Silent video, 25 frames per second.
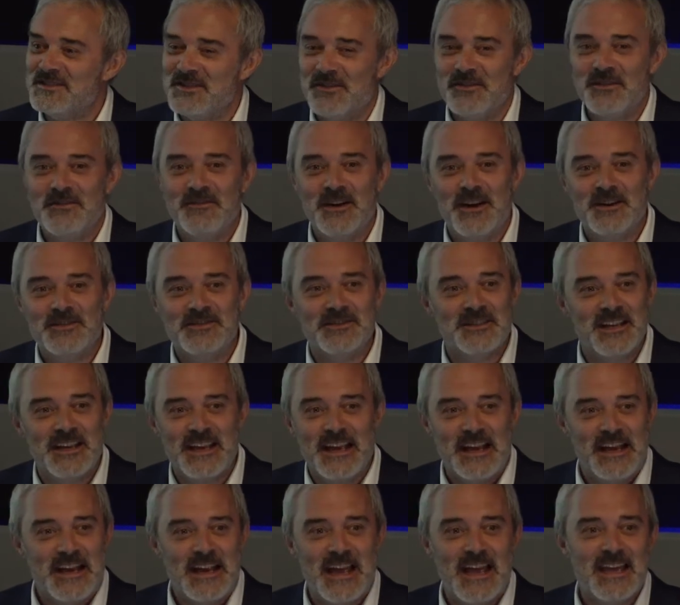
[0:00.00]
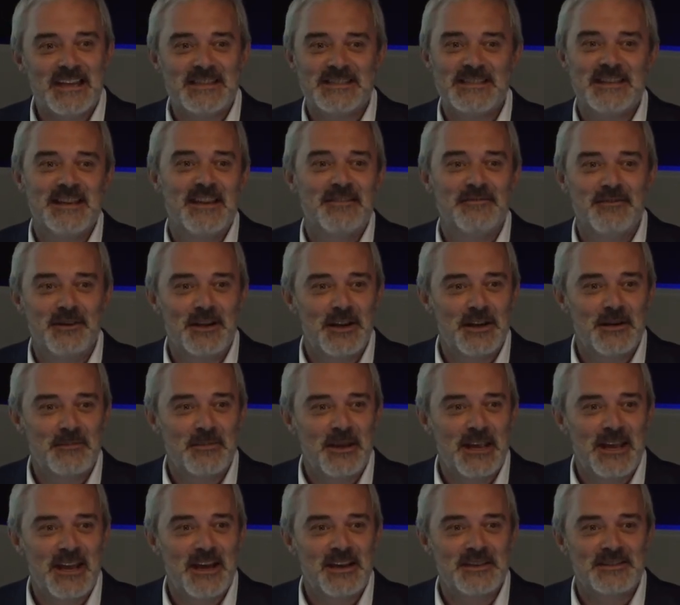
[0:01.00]
on the roads thinking it's never going to
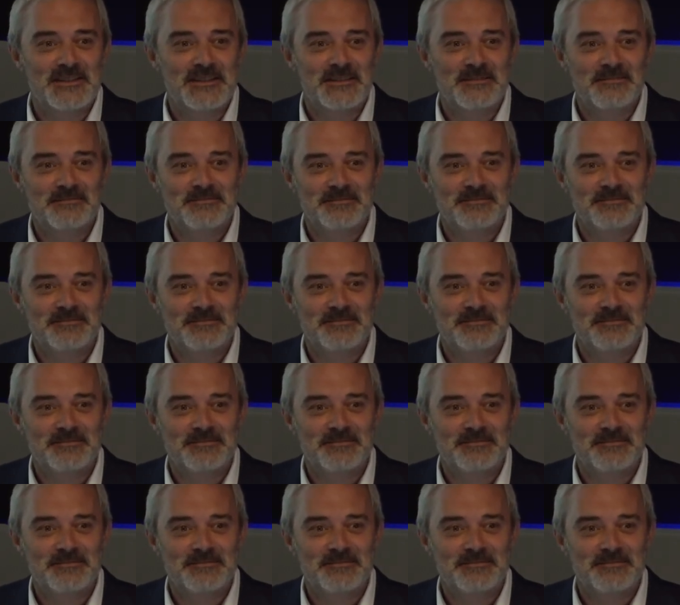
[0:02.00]
be us.